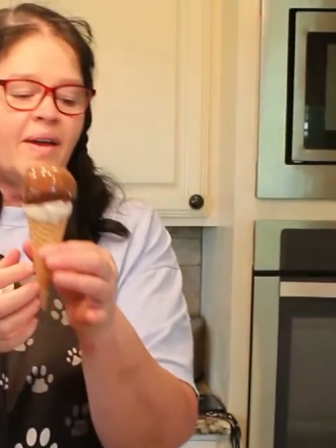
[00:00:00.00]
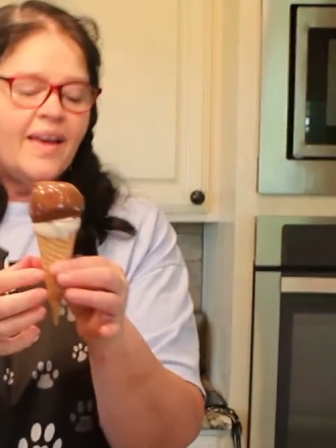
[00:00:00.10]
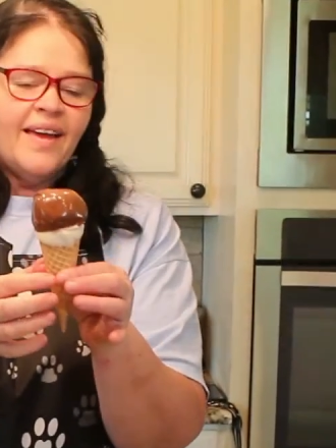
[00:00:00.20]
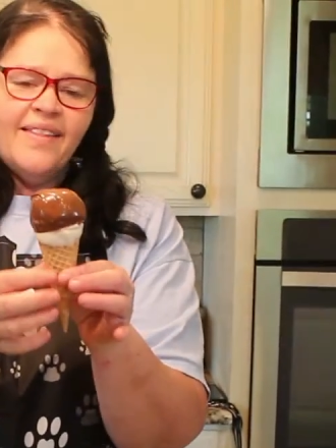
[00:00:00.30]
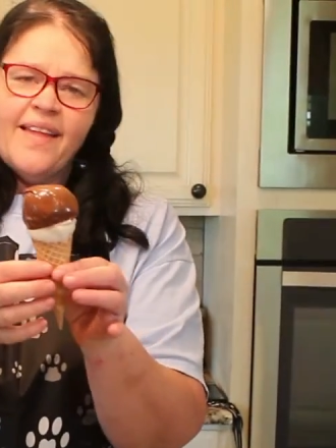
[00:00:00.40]

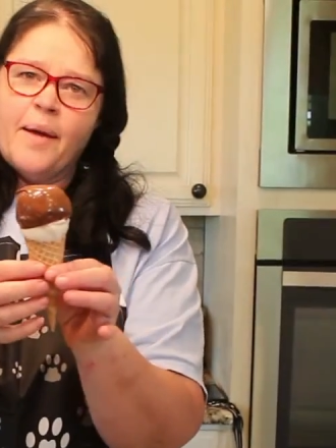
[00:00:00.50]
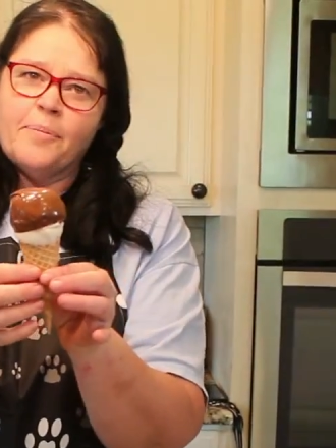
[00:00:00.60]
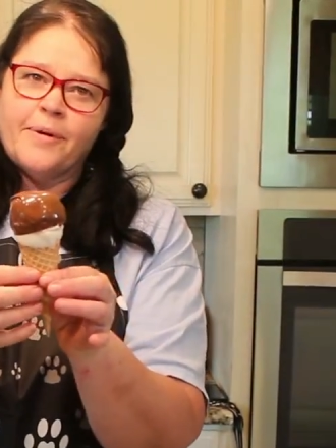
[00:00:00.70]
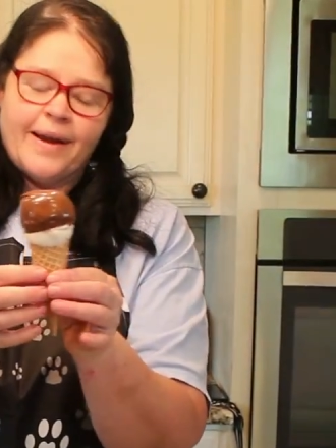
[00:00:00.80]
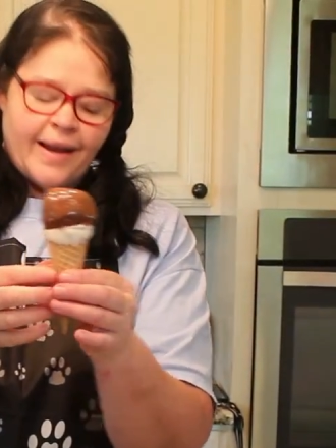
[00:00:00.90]
isn't that
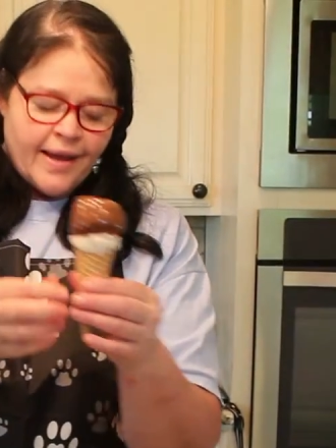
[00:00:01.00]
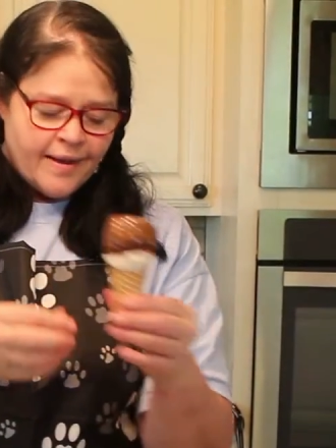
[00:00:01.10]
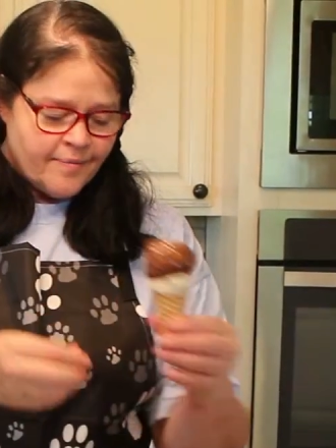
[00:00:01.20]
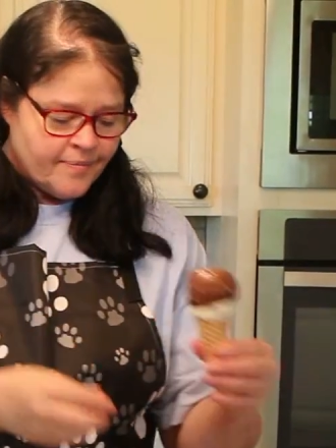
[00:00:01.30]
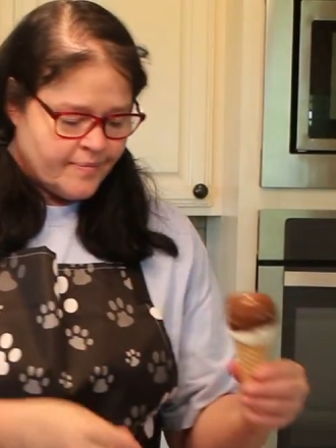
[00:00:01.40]
pretty?
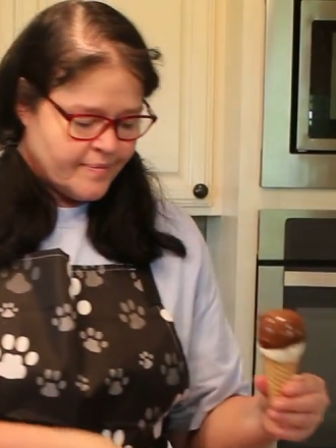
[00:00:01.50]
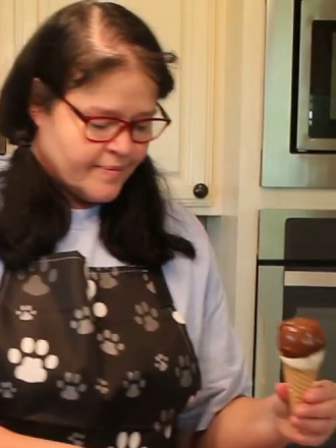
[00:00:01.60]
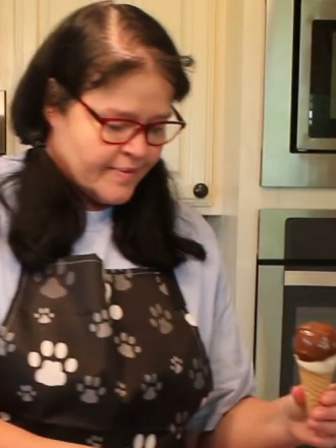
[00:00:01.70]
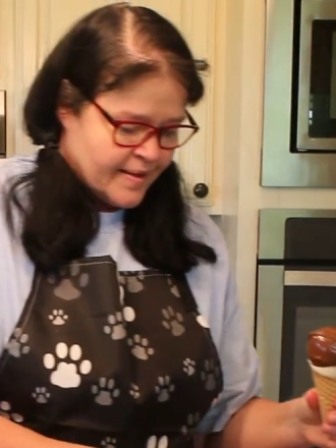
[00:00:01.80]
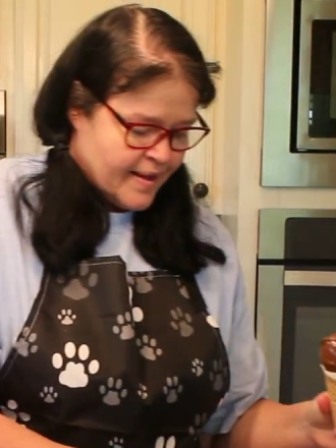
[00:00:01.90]

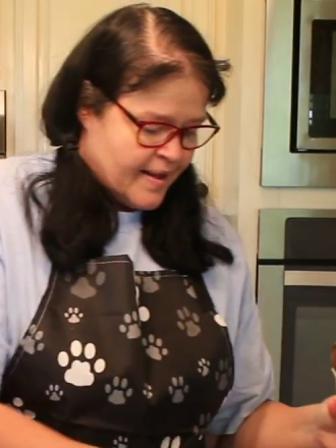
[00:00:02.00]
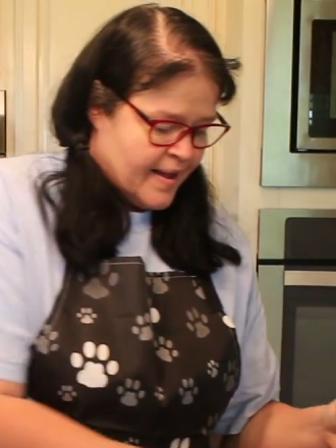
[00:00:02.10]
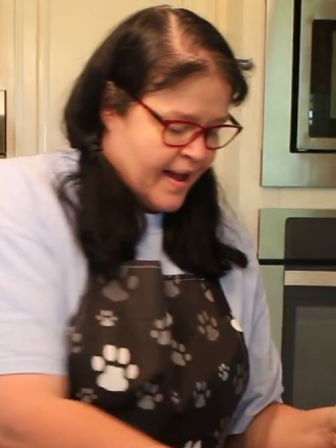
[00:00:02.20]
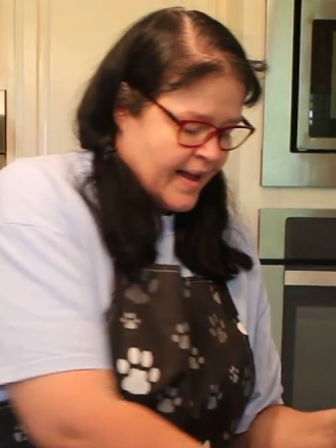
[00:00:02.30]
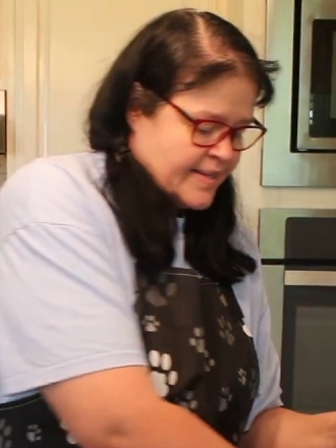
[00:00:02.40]

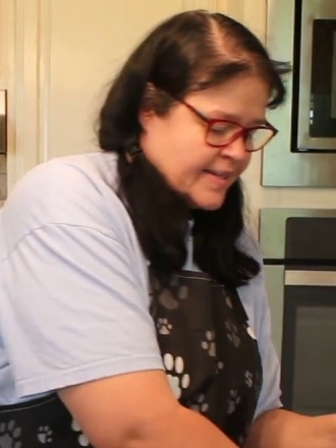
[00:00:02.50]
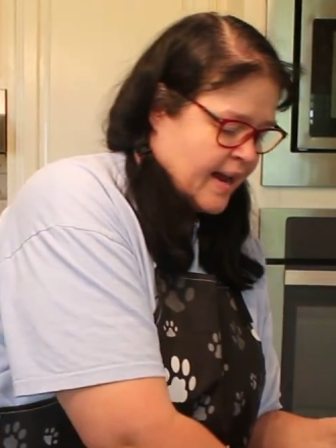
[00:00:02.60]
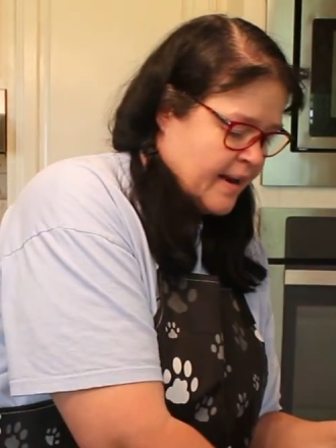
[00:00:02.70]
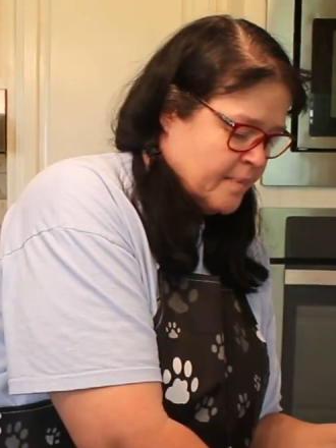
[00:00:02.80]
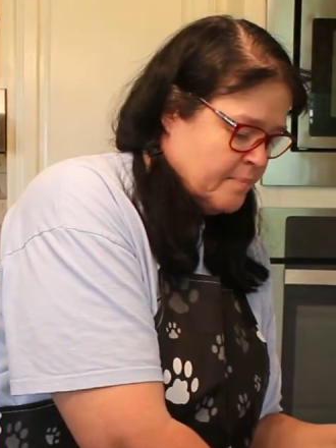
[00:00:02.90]
I just
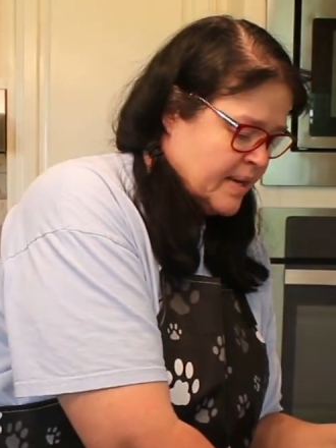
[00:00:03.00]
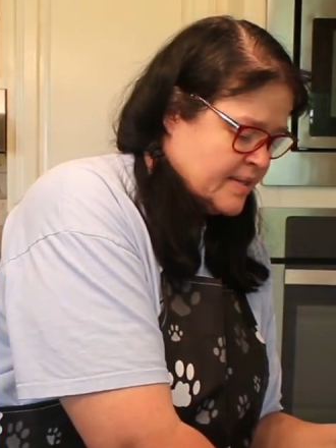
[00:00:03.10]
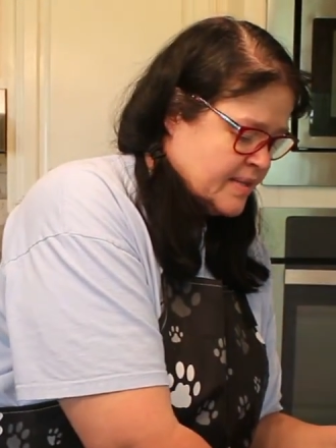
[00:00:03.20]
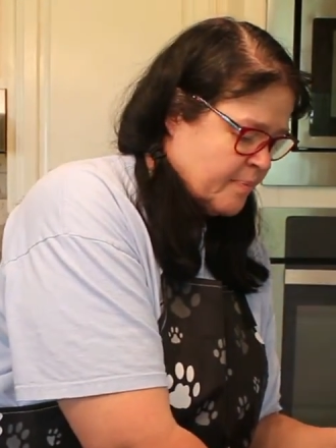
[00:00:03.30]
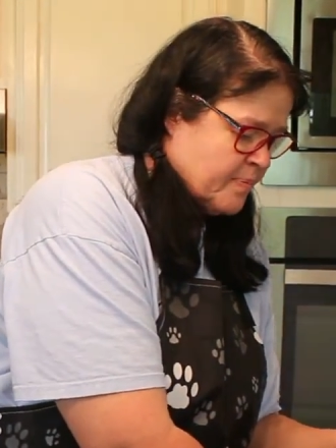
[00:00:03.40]
kind of
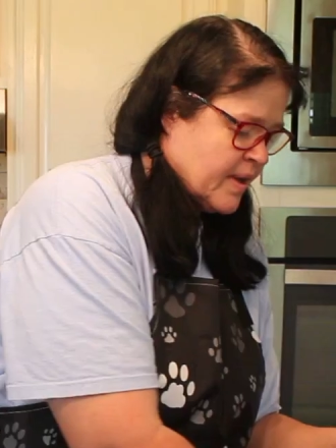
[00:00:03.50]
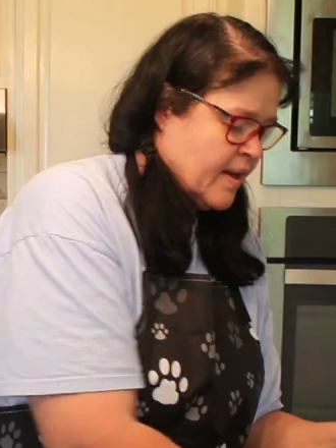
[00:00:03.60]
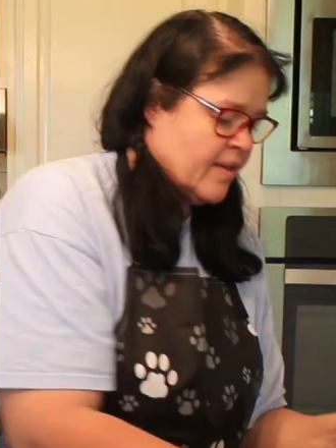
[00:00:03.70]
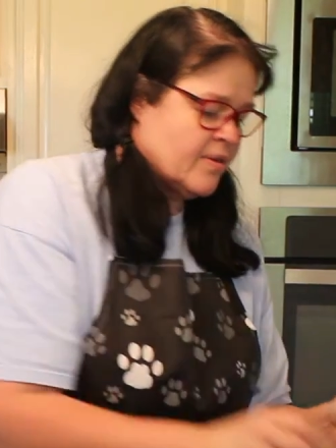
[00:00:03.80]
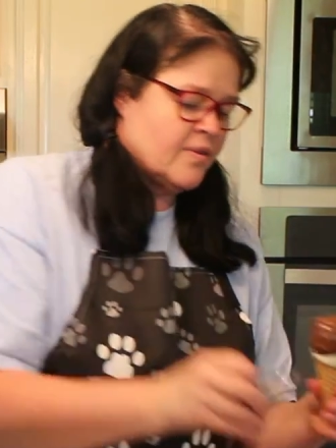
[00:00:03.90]
mixed up the
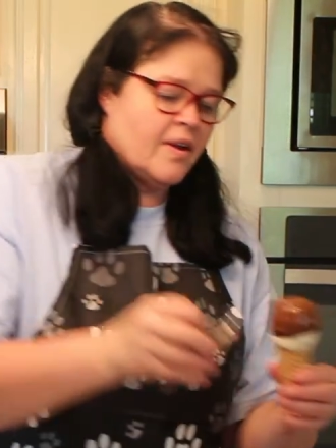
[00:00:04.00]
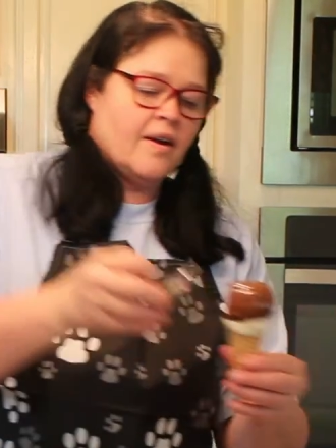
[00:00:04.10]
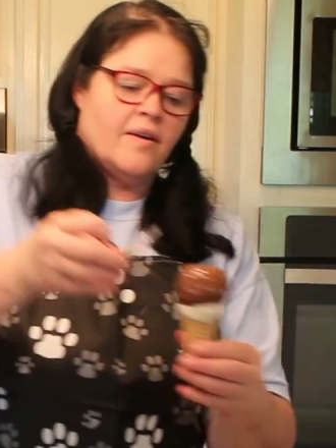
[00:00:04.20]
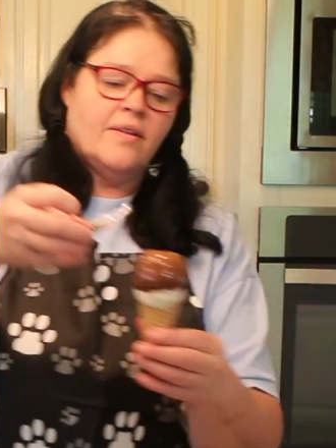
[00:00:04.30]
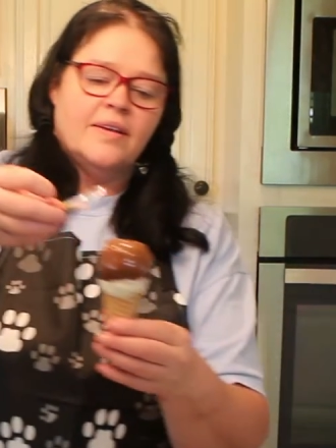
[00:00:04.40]
color
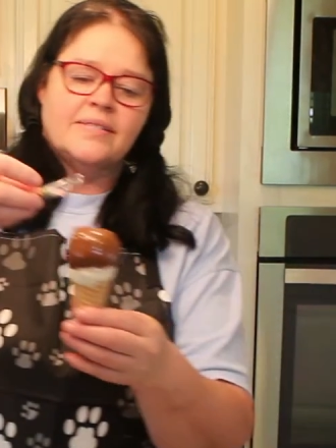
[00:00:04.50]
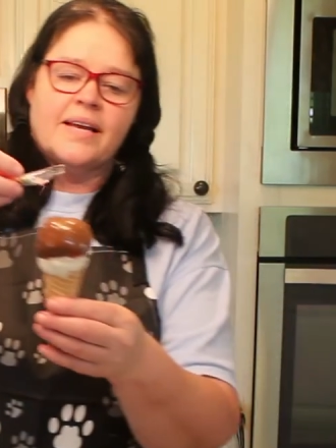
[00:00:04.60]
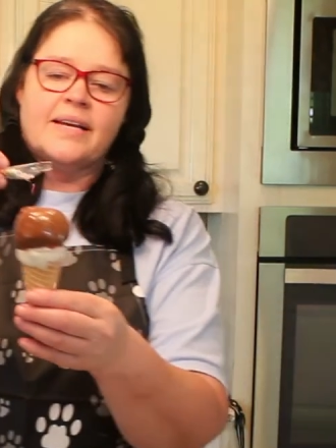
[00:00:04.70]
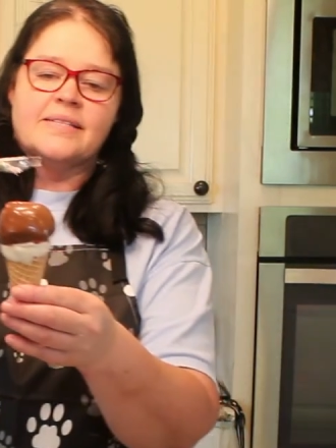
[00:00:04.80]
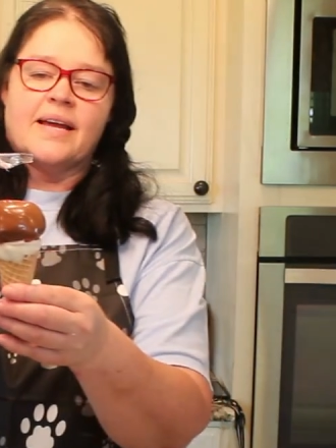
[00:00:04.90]
there. Looks
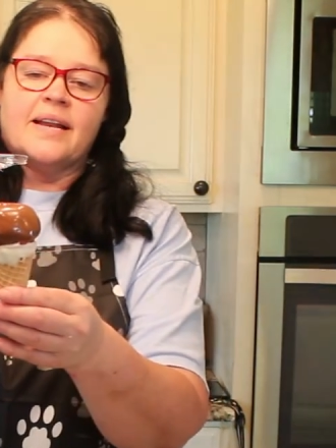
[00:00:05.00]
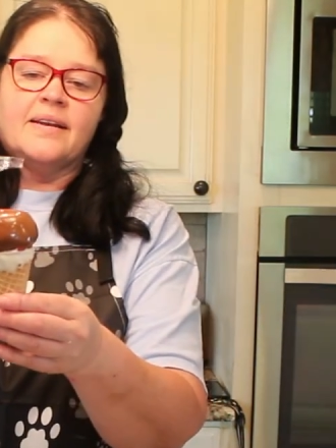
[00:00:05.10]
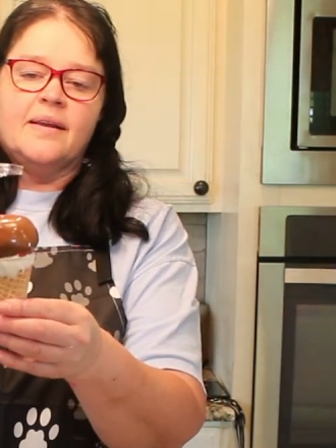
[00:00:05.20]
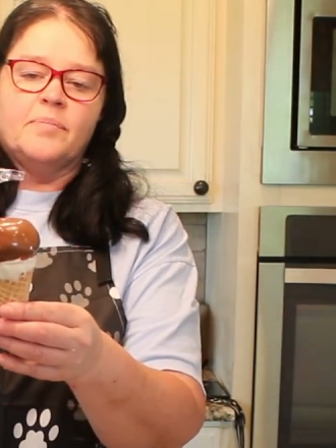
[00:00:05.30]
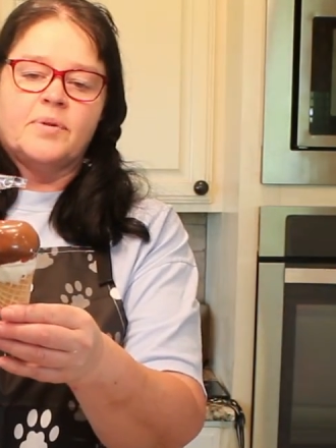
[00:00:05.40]
like it's got a
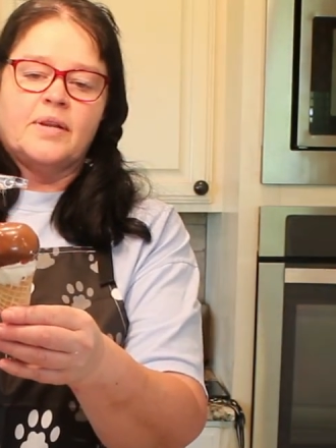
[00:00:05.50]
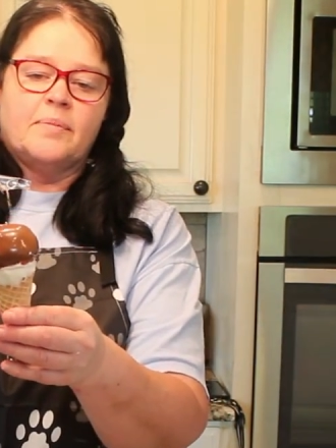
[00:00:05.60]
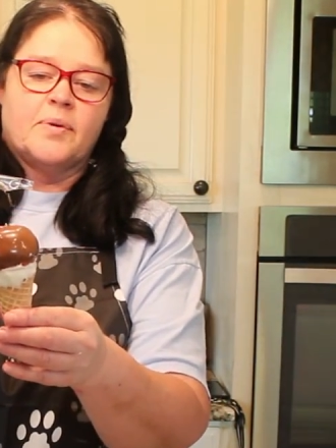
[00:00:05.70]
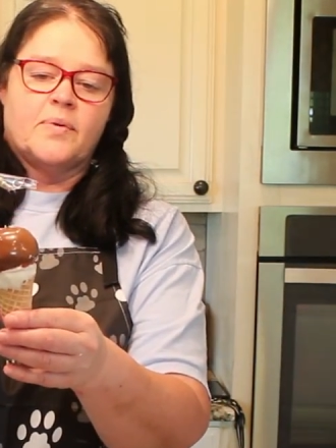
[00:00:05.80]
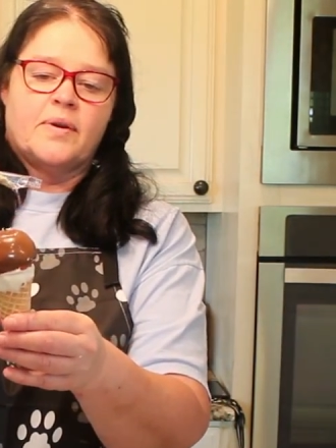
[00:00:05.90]
double
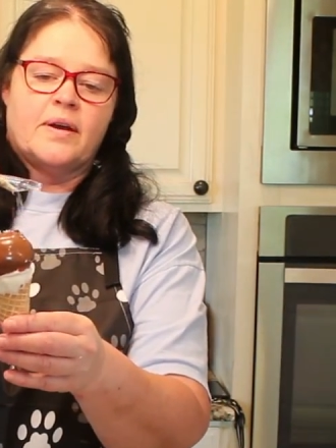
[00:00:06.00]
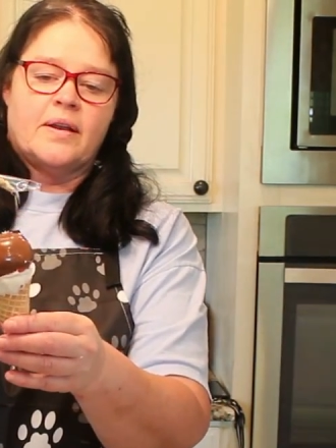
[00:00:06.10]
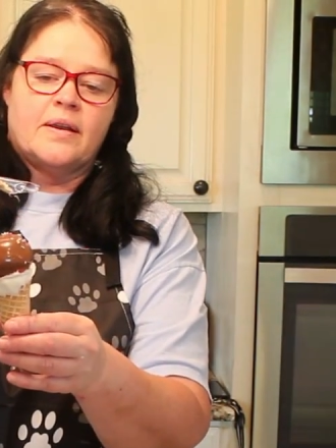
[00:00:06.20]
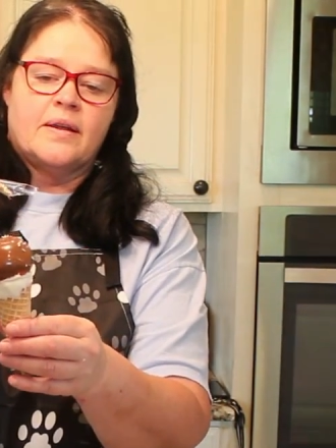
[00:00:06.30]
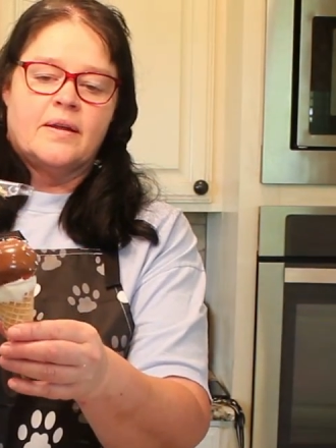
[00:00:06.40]
dip going on.